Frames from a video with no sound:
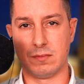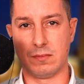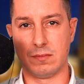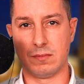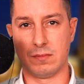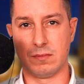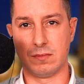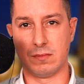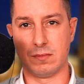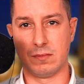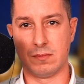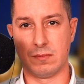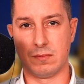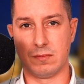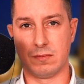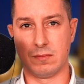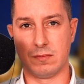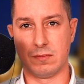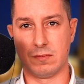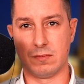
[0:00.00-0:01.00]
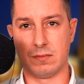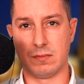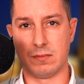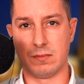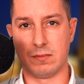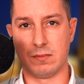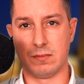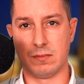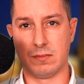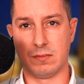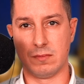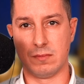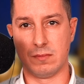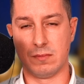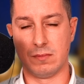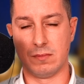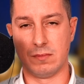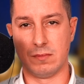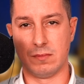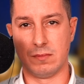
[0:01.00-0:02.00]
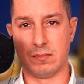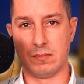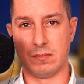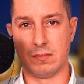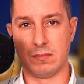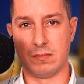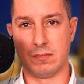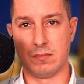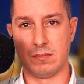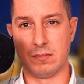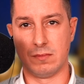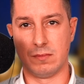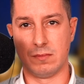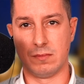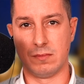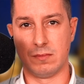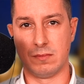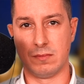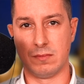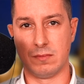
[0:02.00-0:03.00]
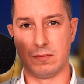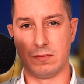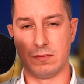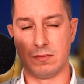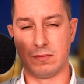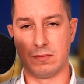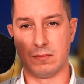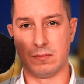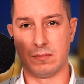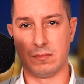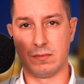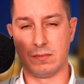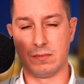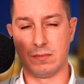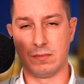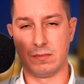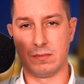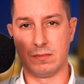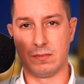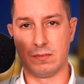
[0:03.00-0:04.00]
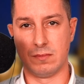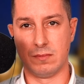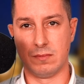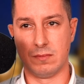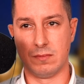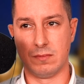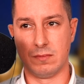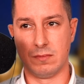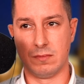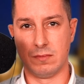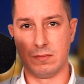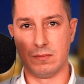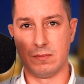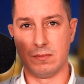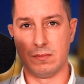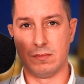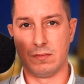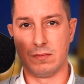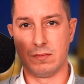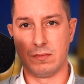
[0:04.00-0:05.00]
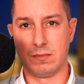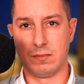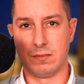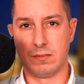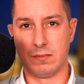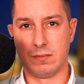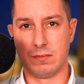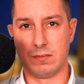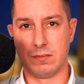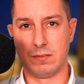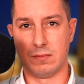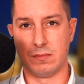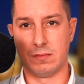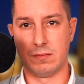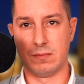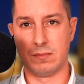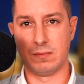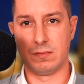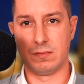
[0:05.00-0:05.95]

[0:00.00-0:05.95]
(not speaking)